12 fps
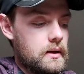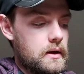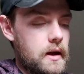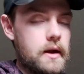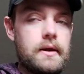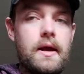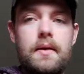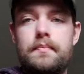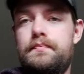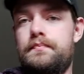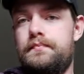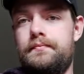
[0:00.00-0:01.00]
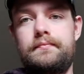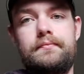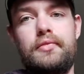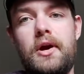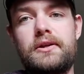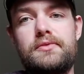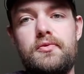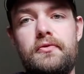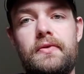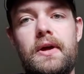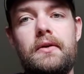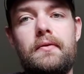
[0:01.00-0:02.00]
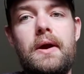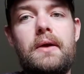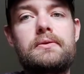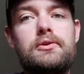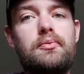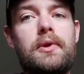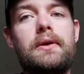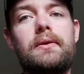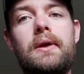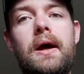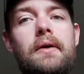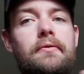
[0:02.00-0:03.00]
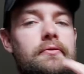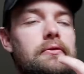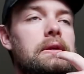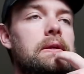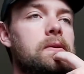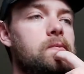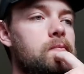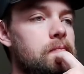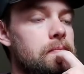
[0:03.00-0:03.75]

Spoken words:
And yeah, practice moving that around. So play it F, E,